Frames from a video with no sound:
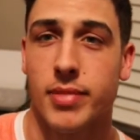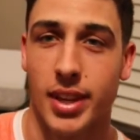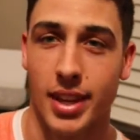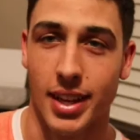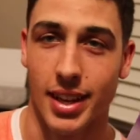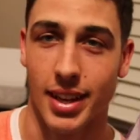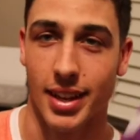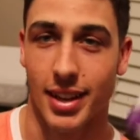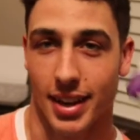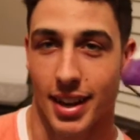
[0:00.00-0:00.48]

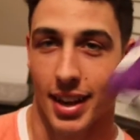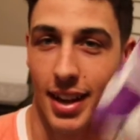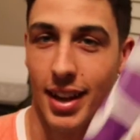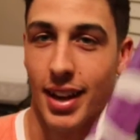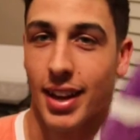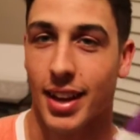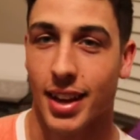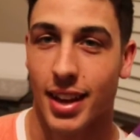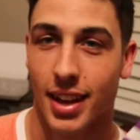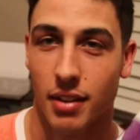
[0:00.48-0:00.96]
and
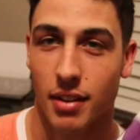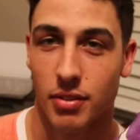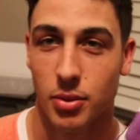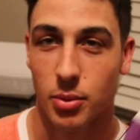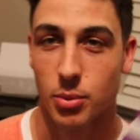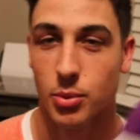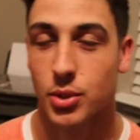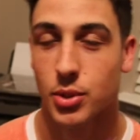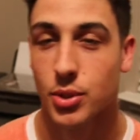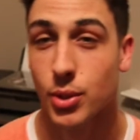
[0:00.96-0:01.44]
I have
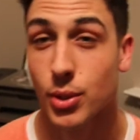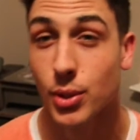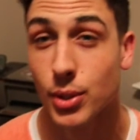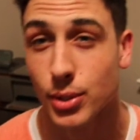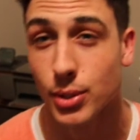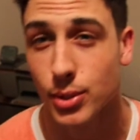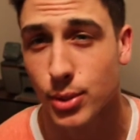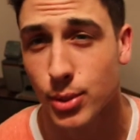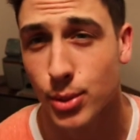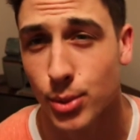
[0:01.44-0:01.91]
to return
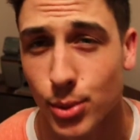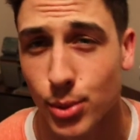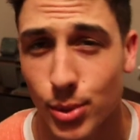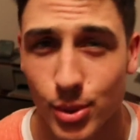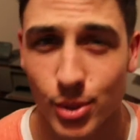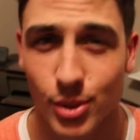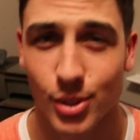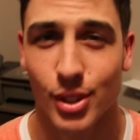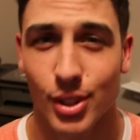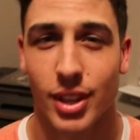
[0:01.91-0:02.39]
it soon
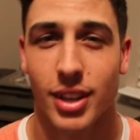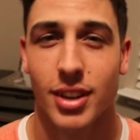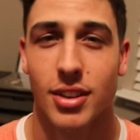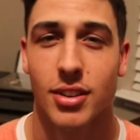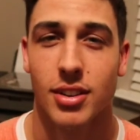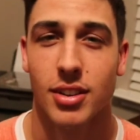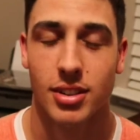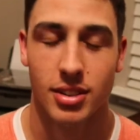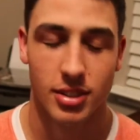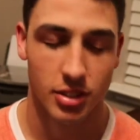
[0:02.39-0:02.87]
or
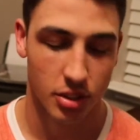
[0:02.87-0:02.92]
later.